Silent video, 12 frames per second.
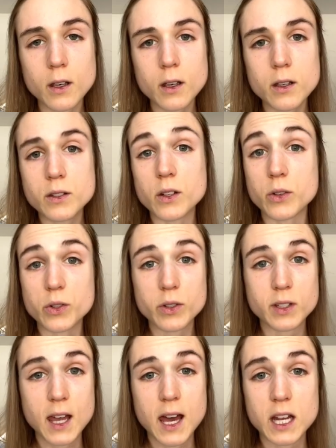Social
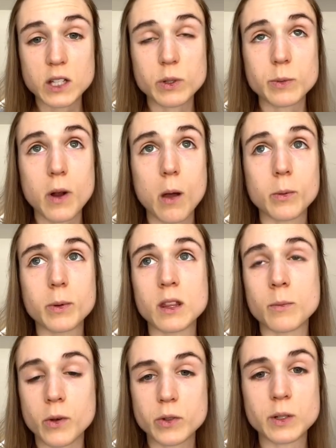status was probably the
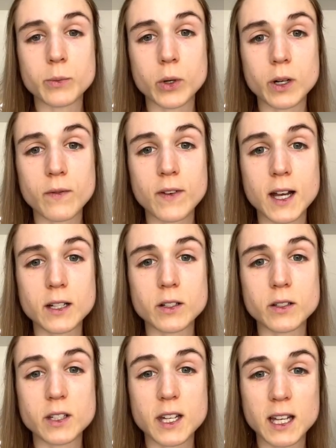most important factor
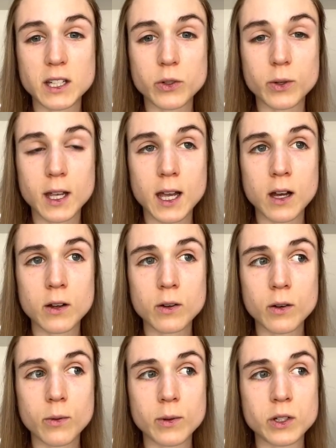to take into account
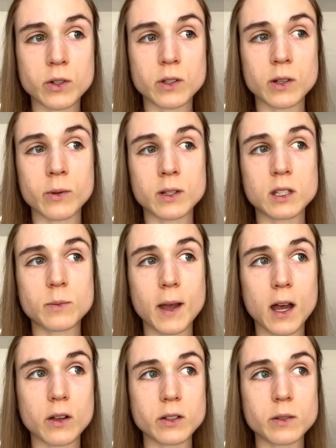when choosing one's
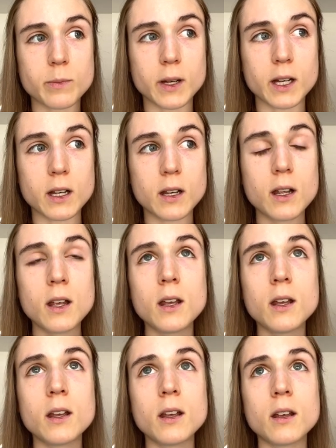spouse, but
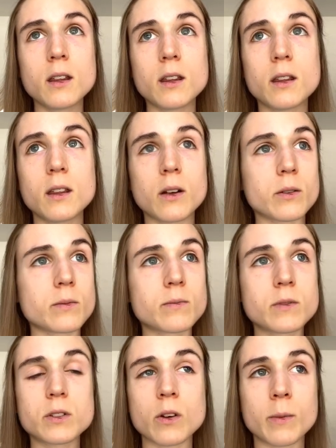there were
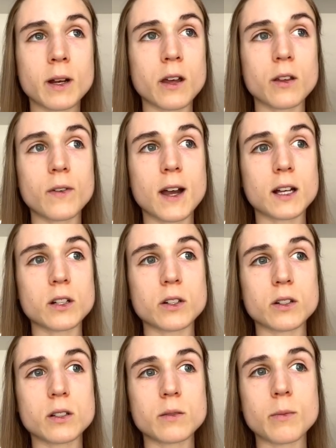so many other
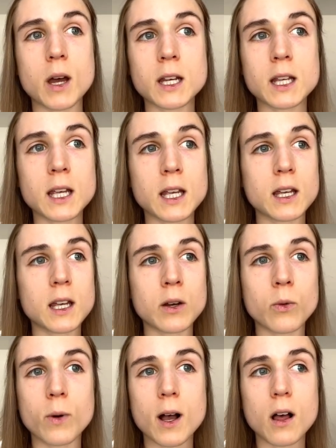factors: money and
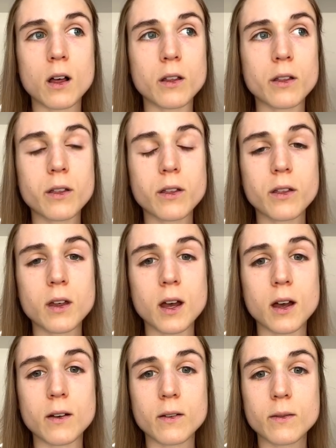wealth,
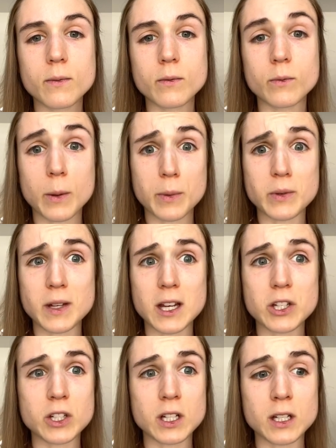
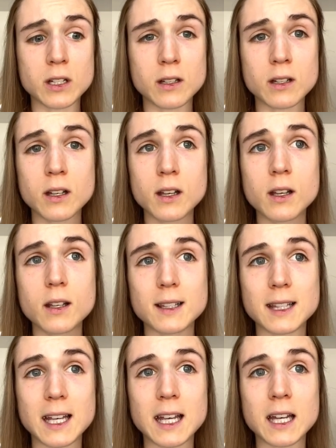reputation,
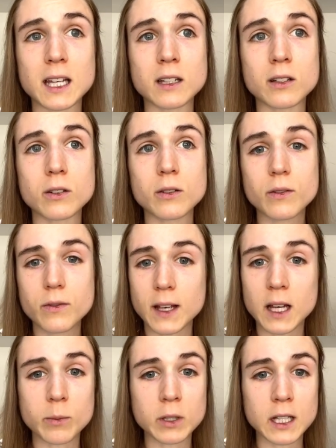land,
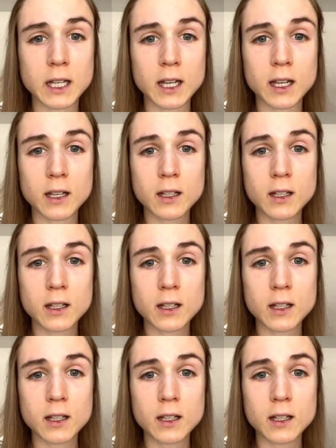family.